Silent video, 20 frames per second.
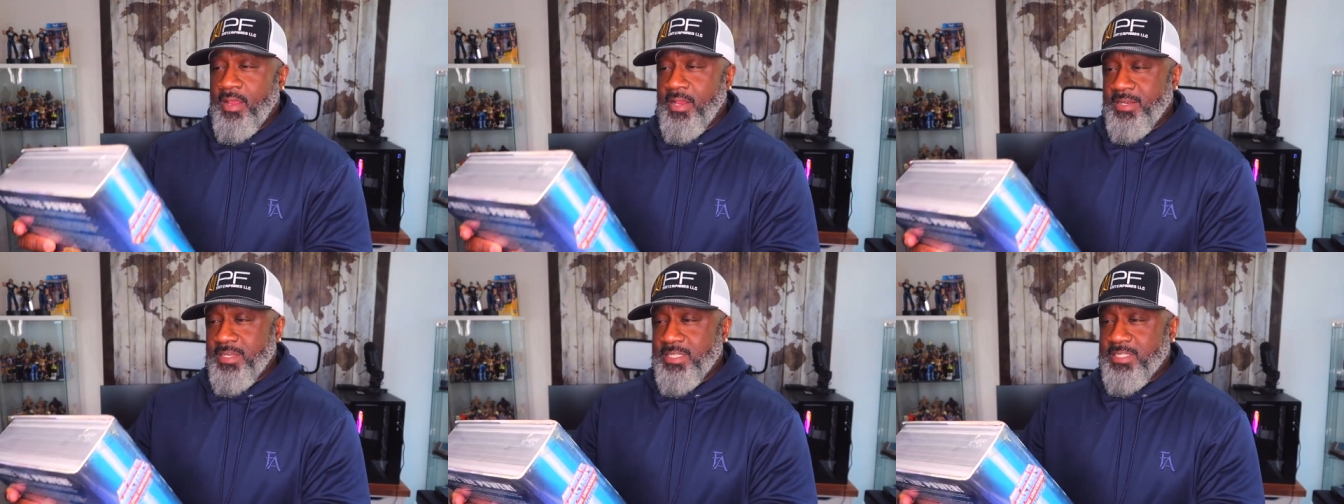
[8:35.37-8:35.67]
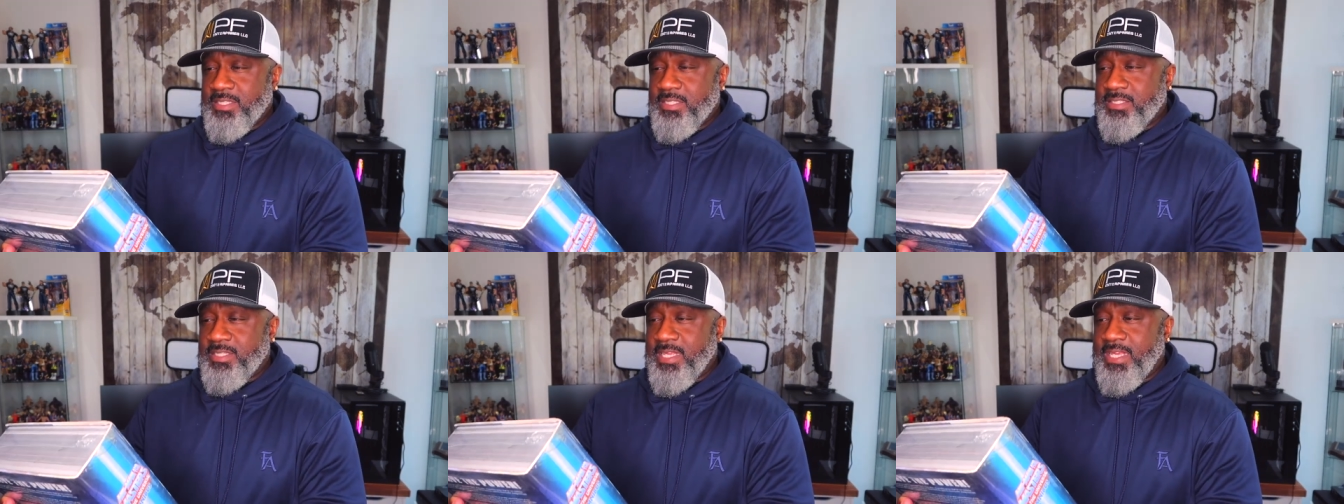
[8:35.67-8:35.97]
and
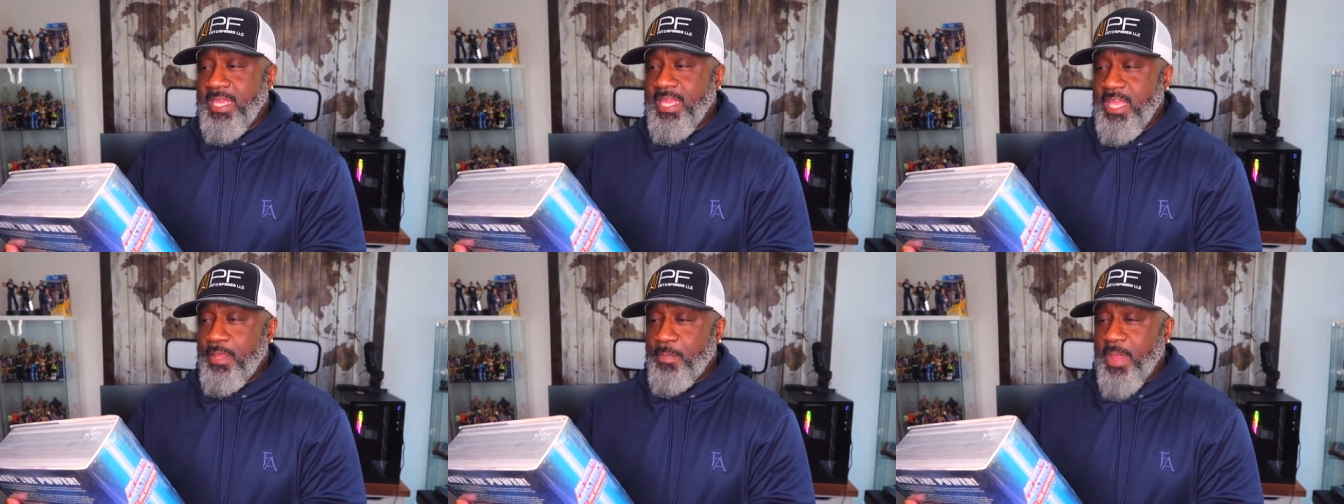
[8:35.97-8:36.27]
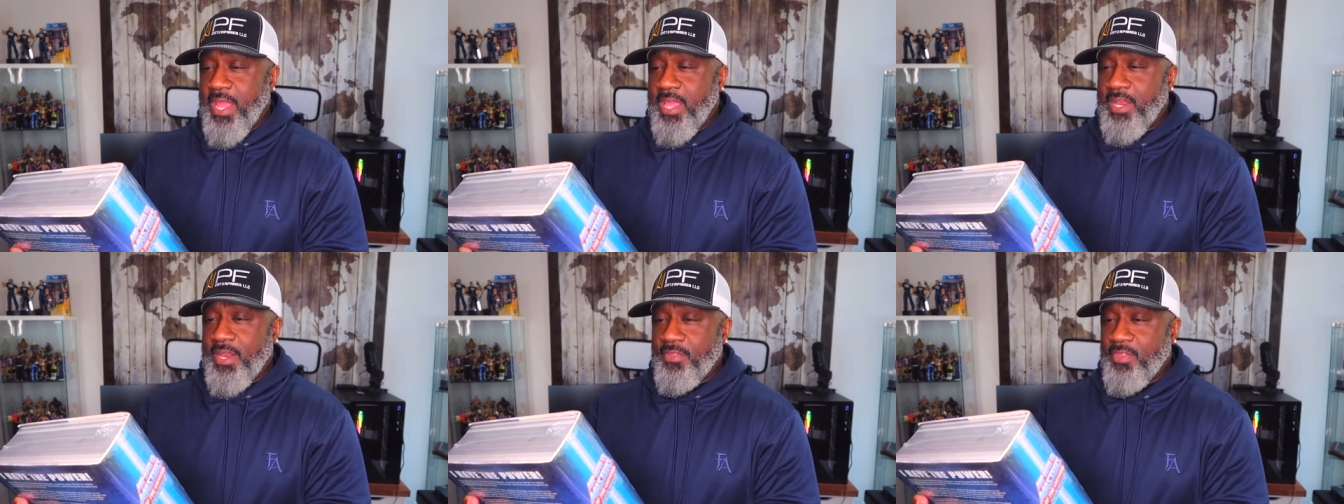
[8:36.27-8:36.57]
this is a
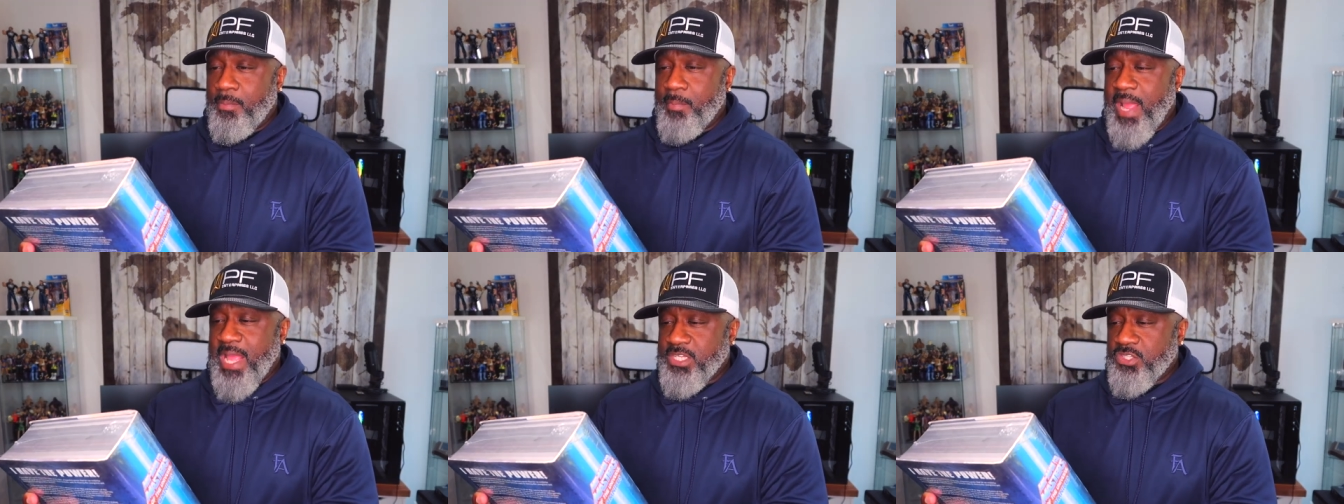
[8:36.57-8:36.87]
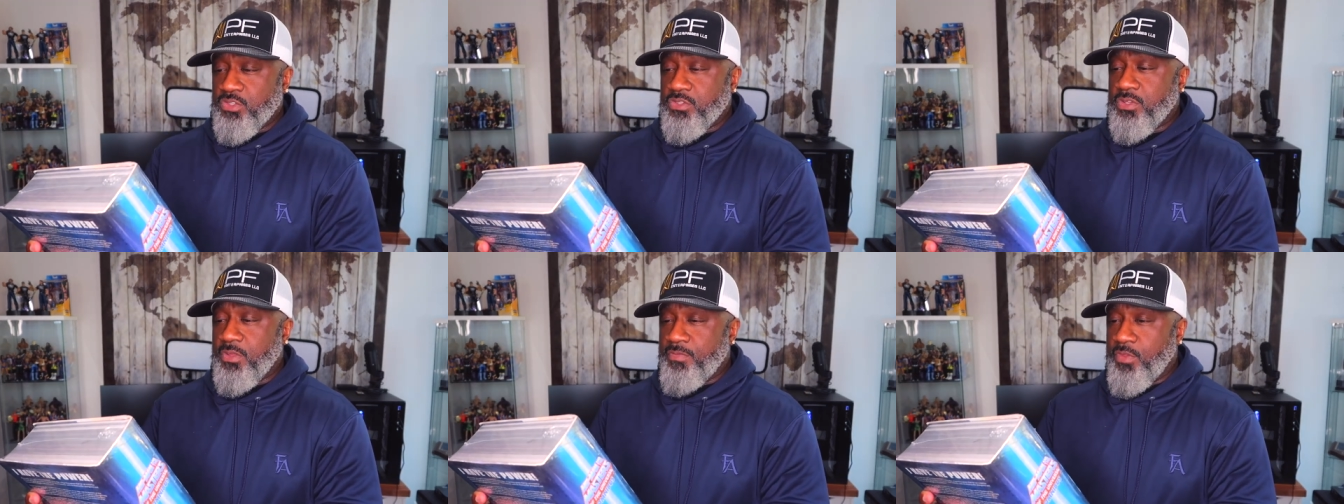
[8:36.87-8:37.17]
he-man and the
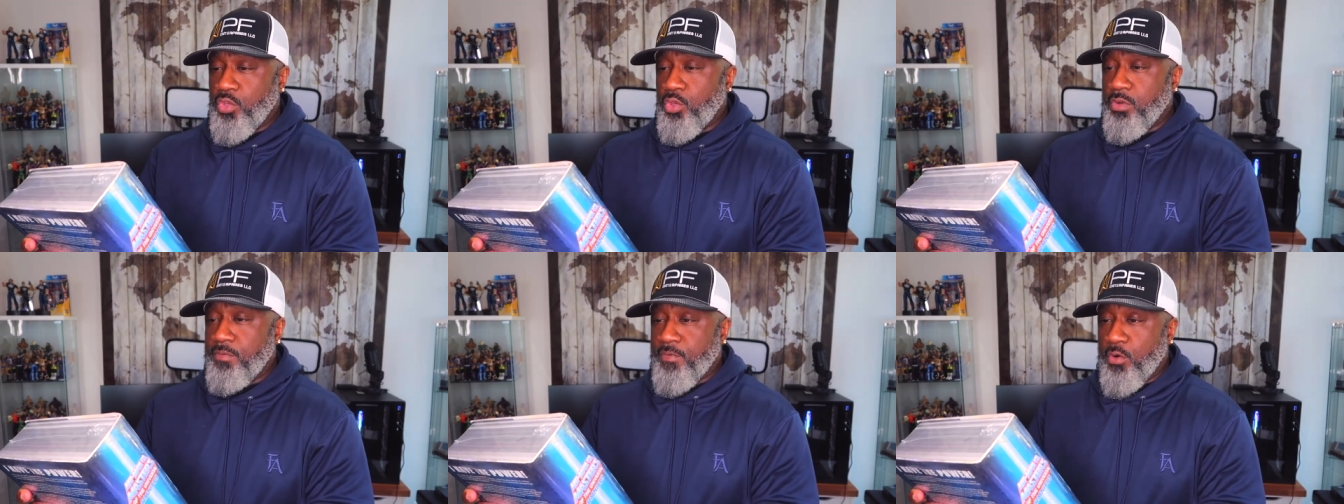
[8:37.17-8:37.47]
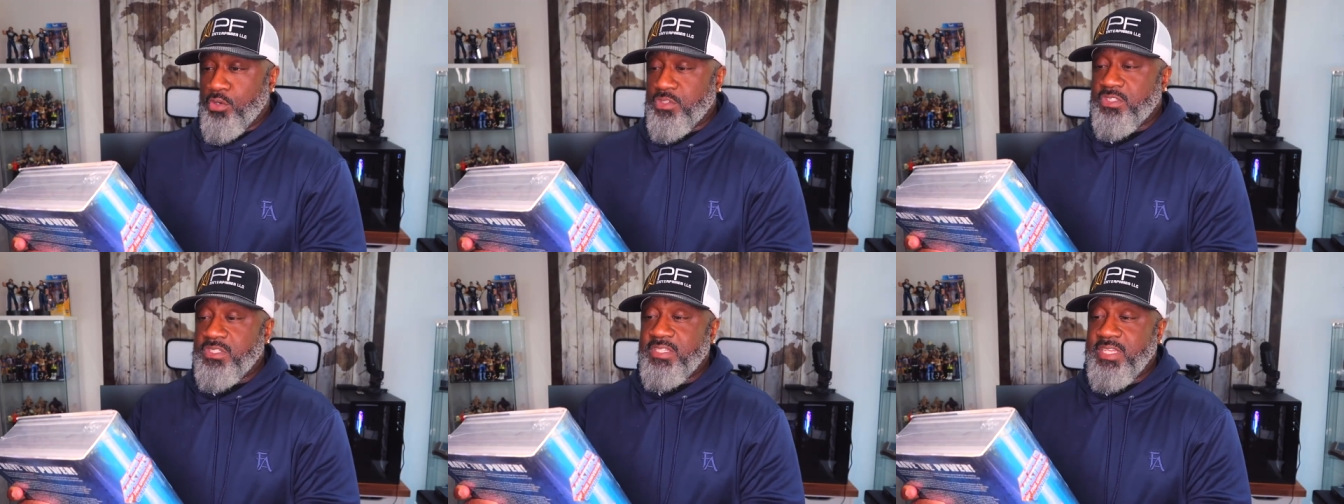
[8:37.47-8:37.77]
masters of the
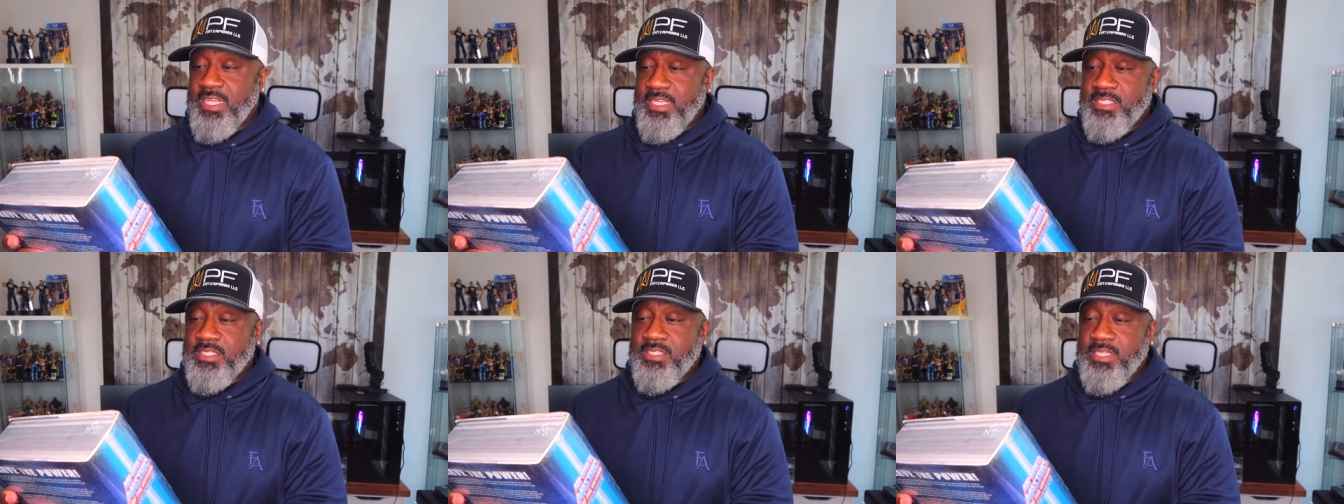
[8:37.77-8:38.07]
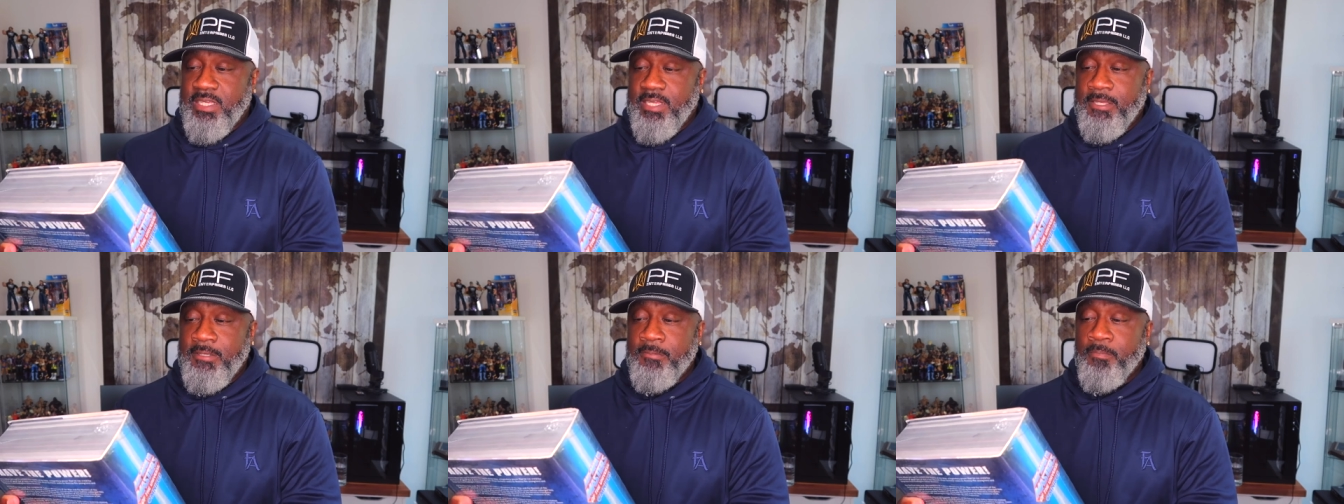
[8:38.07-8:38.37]
universe
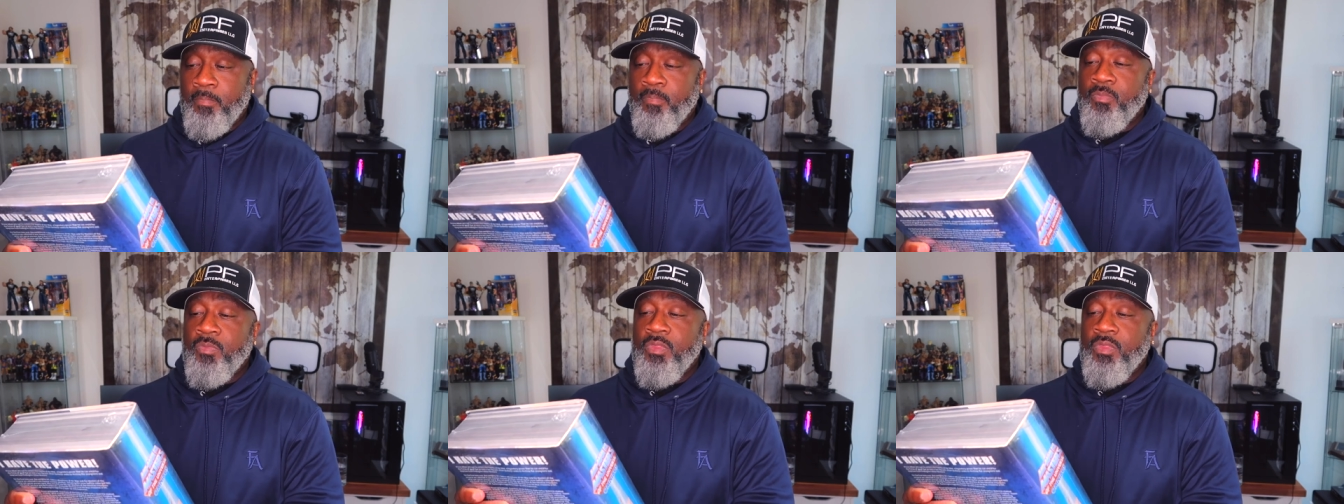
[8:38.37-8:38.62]
dc